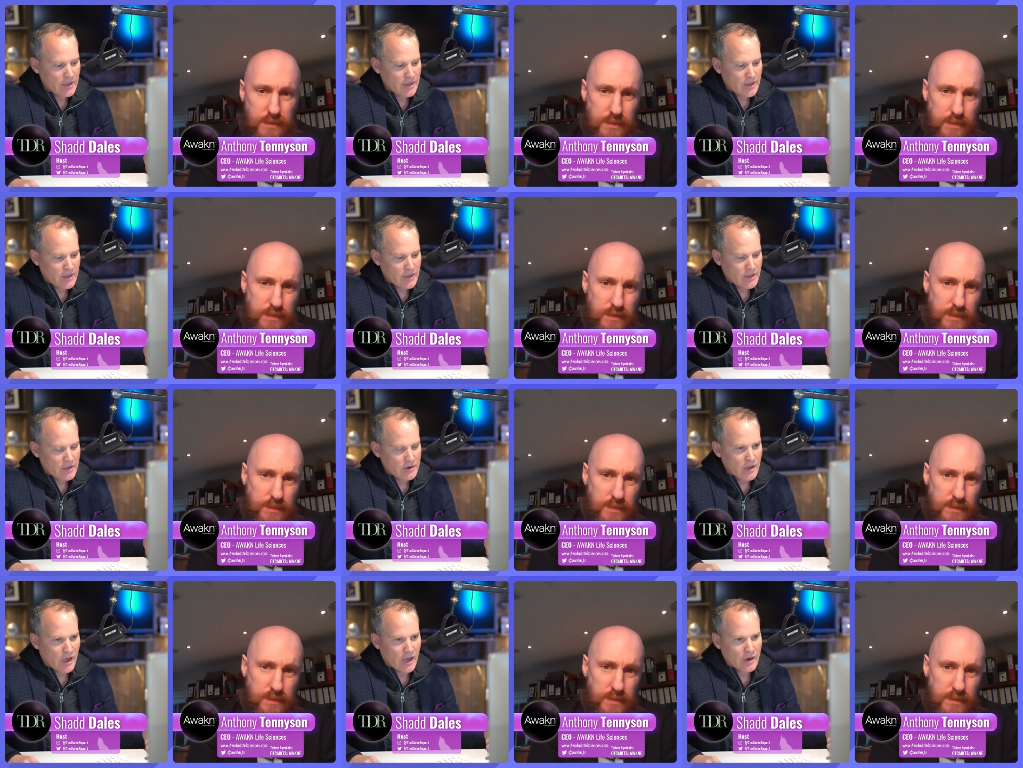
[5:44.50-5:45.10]

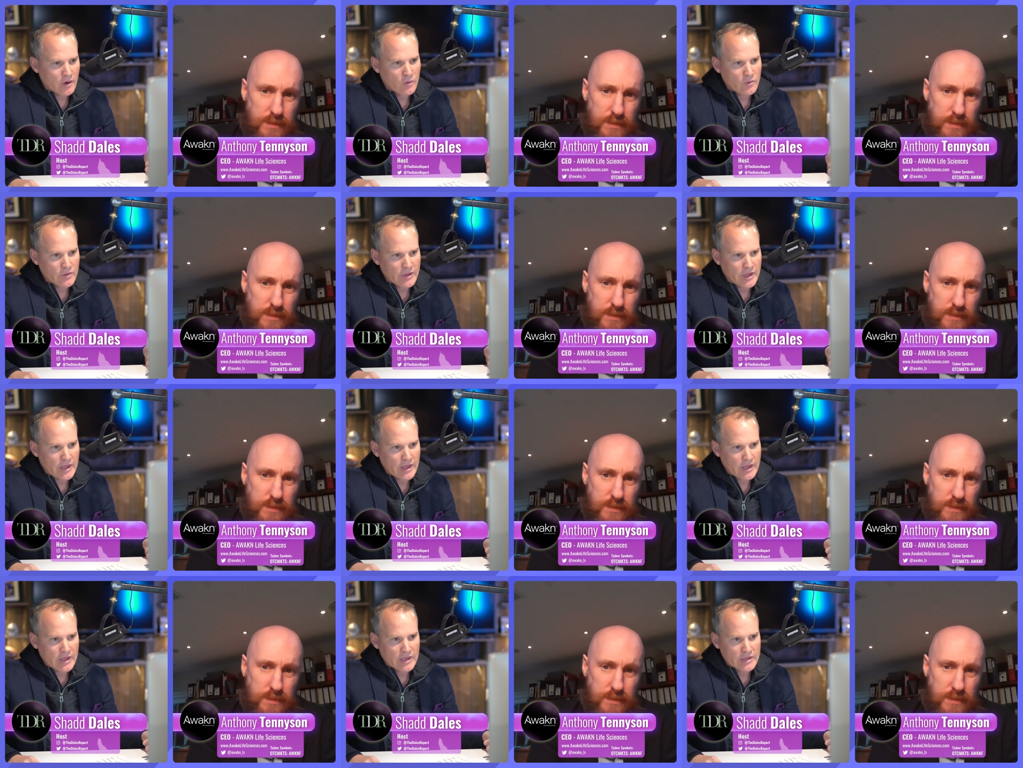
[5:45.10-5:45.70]
Speaker 1: not
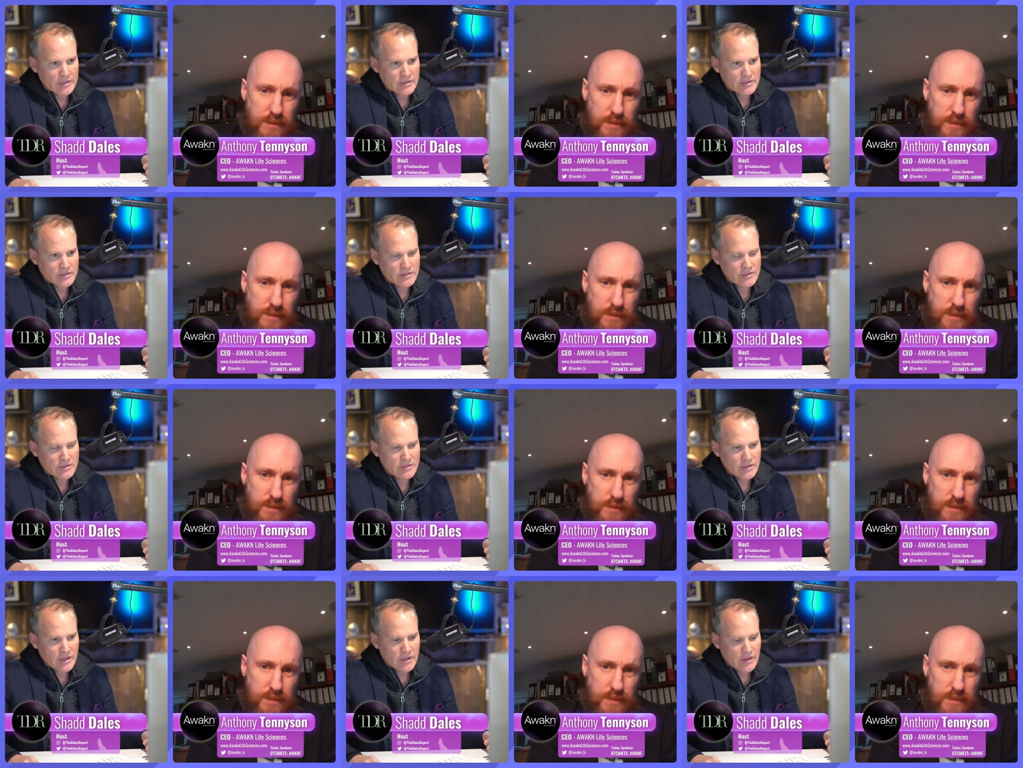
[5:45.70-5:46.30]
only
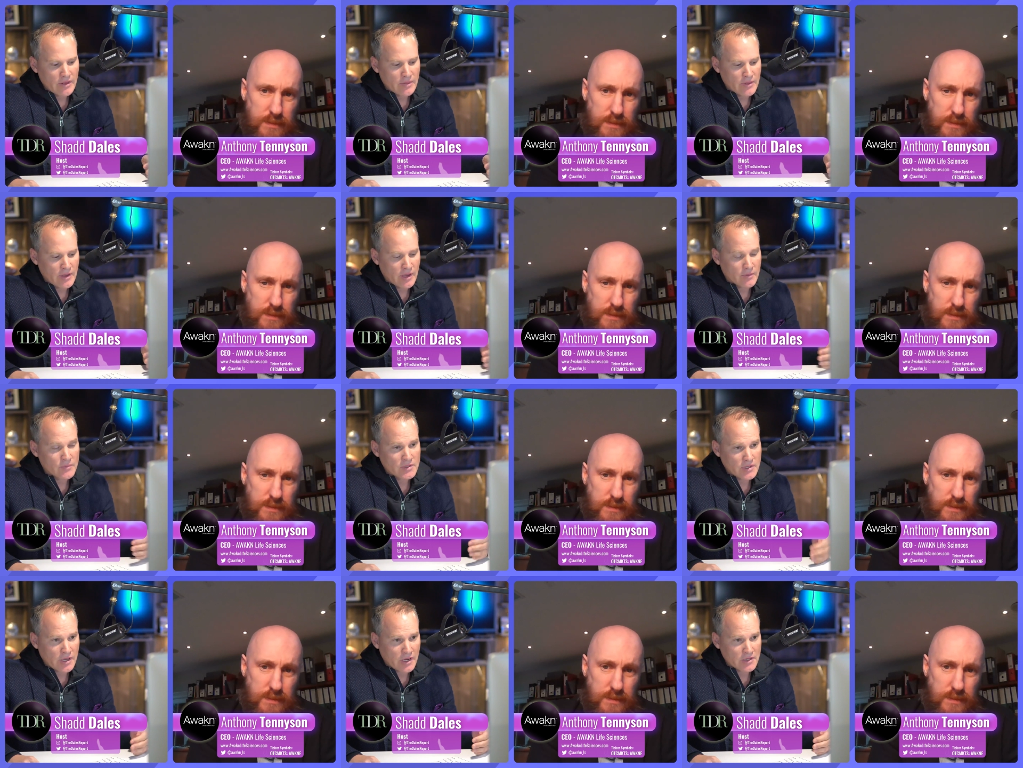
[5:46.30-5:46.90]
is the
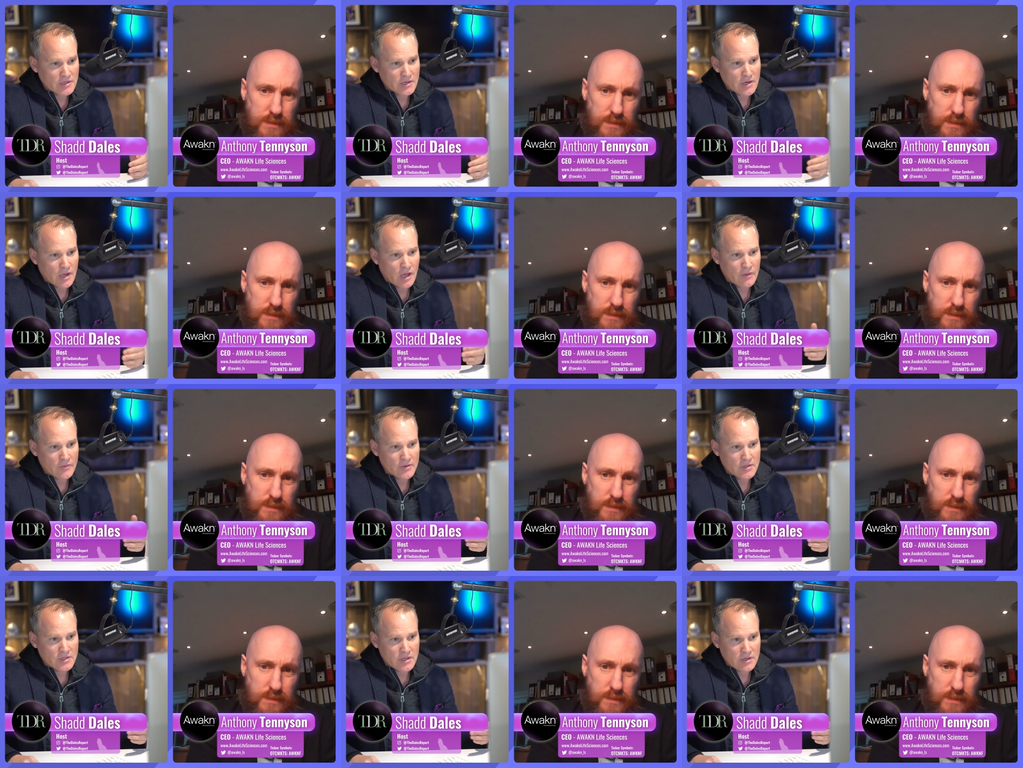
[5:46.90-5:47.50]
obsession,
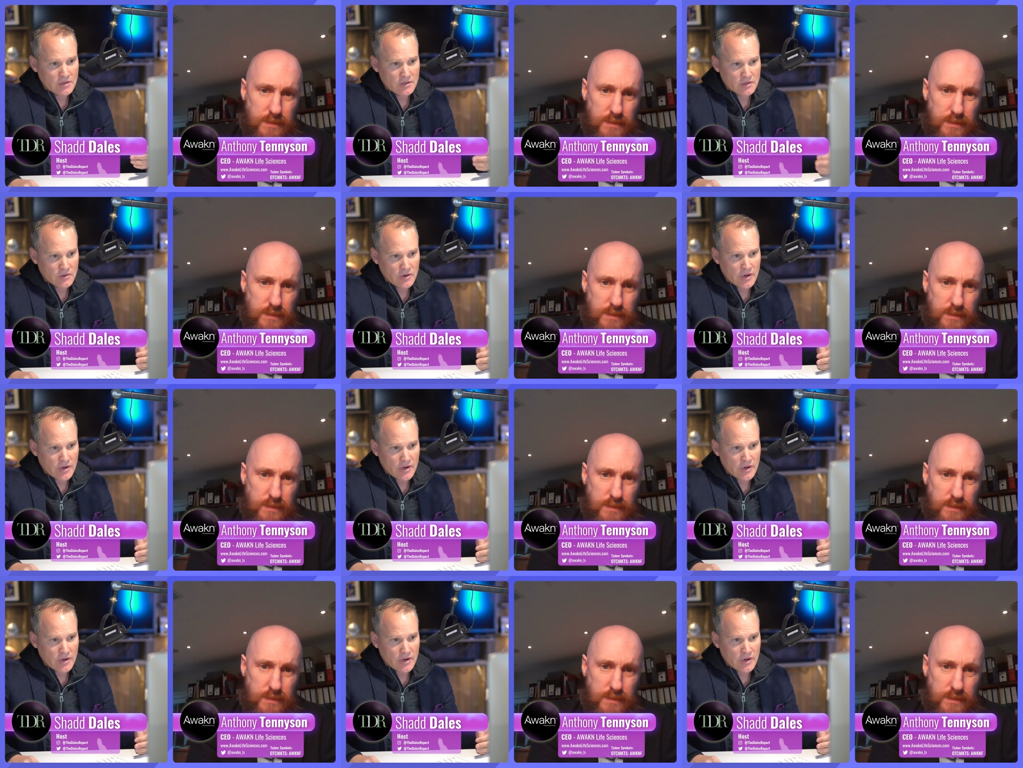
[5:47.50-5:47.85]
obviously, to drink